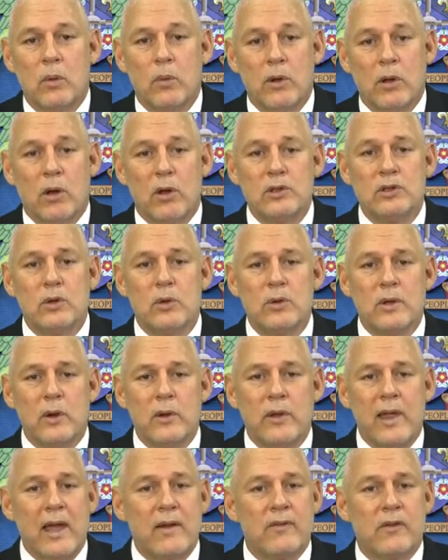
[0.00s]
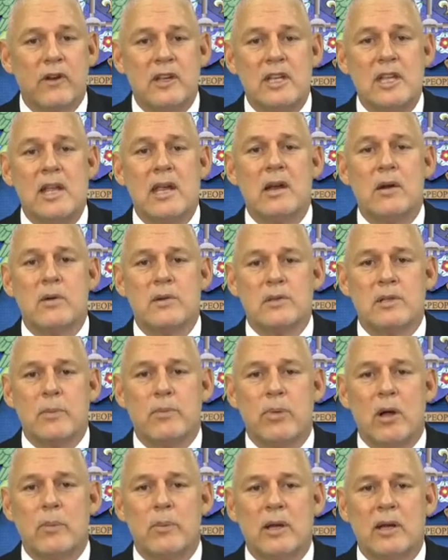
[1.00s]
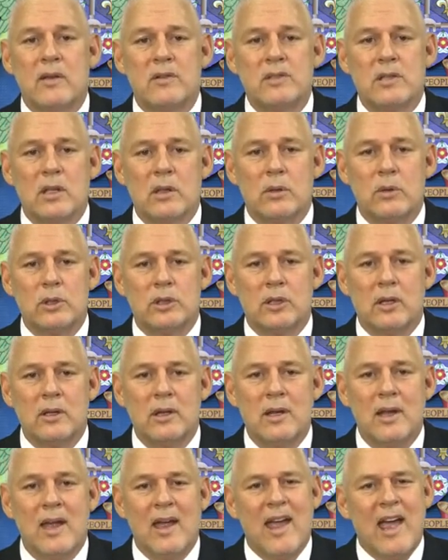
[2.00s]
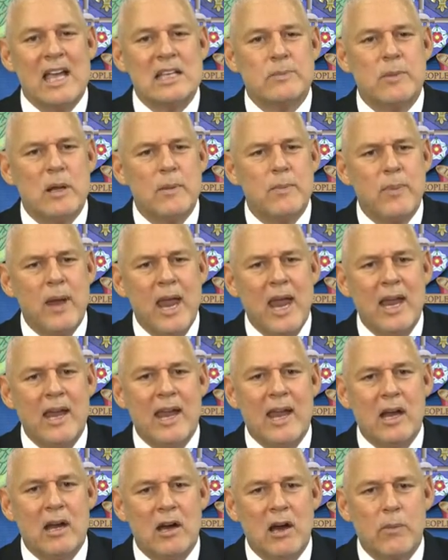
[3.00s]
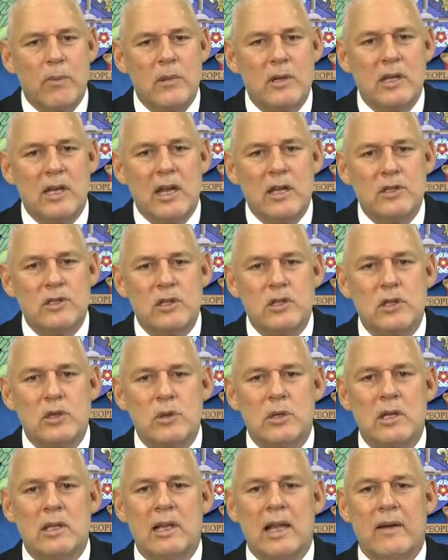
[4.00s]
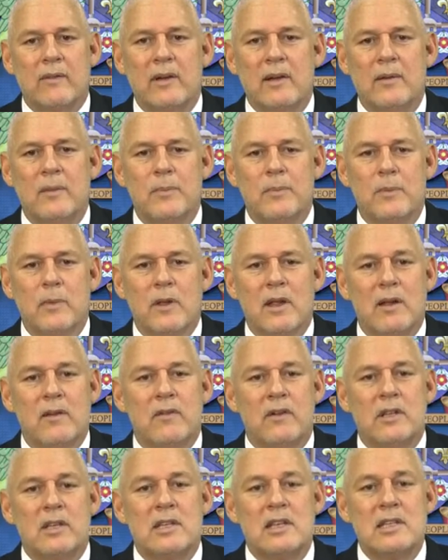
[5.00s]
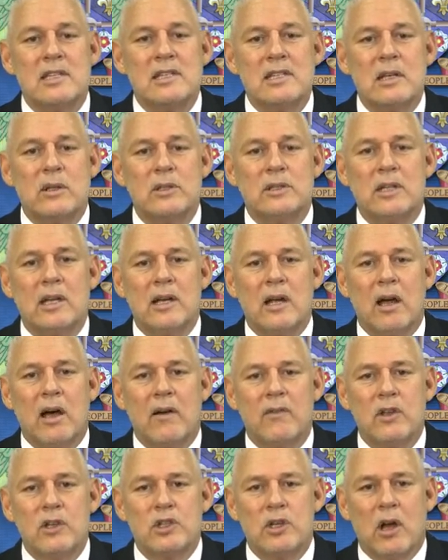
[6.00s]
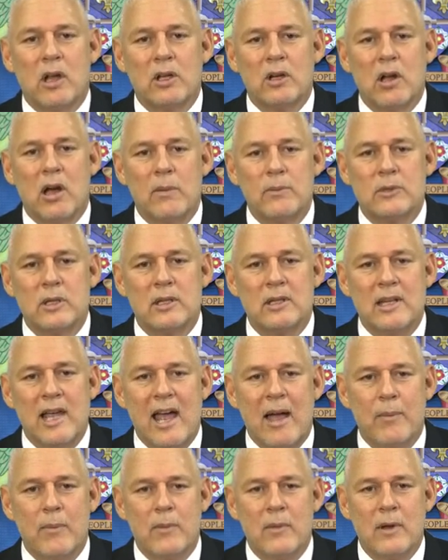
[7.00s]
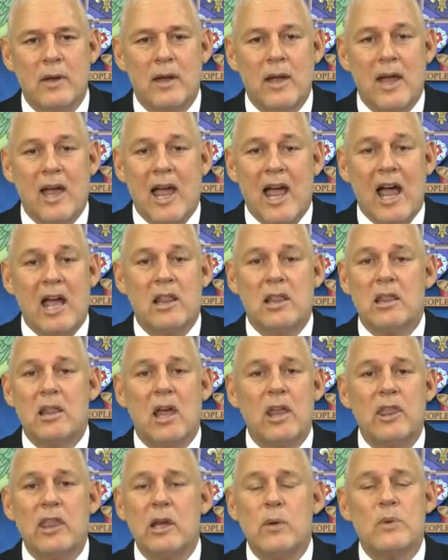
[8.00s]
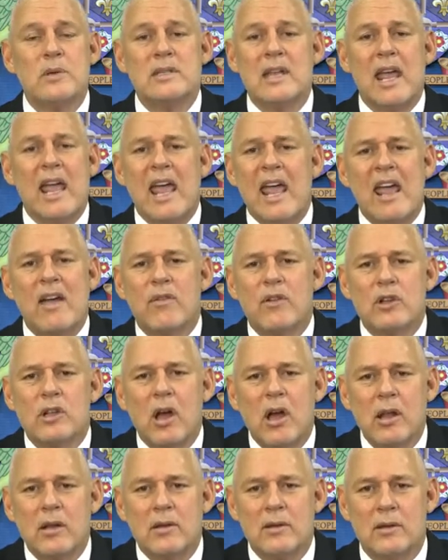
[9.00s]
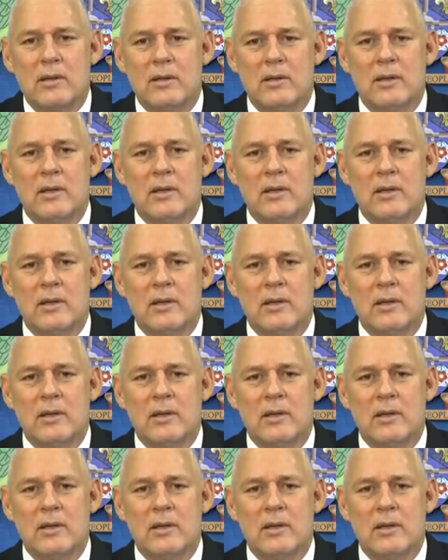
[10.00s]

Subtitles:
We also know that for years, the public of St. Lucia has been paying a government-instituted levy for the desilting of the John Compton Dam, and nothing was ever done.